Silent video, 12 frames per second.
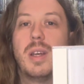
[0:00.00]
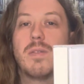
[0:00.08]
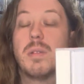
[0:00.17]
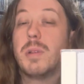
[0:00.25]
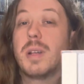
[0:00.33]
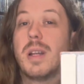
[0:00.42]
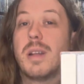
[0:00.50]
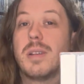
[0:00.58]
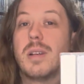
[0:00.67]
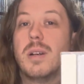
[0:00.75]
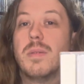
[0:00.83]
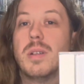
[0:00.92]
from looking at the
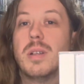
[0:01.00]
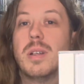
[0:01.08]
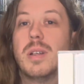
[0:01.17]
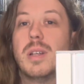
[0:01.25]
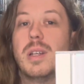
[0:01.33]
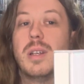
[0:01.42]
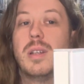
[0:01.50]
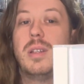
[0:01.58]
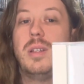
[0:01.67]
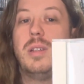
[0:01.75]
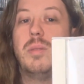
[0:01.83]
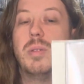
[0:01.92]
cover,
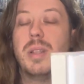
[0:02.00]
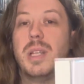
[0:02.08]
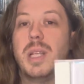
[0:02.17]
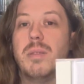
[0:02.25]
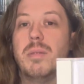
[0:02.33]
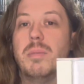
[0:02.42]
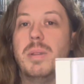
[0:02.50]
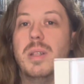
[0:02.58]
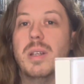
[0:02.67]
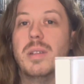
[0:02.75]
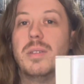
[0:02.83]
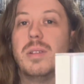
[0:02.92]
you wouldn't think it would be
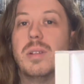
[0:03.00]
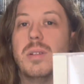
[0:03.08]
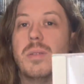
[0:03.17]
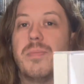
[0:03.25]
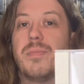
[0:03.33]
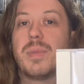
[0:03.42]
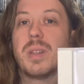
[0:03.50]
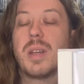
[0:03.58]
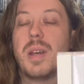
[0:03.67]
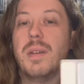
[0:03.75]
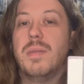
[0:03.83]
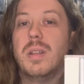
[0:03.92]
as, you know,
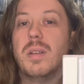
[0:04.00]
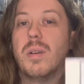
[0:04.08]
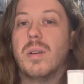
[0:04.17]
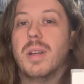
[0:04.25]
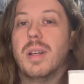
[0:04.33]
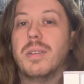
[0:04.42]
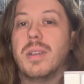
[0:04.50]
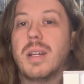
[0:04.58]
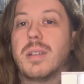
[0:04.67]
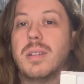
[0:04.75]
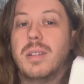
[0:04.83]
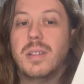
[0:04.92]
heavy and hard as it
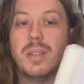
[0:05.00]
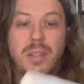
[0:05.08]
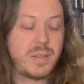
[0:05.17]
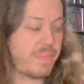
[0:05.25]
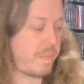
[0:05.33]
actually is.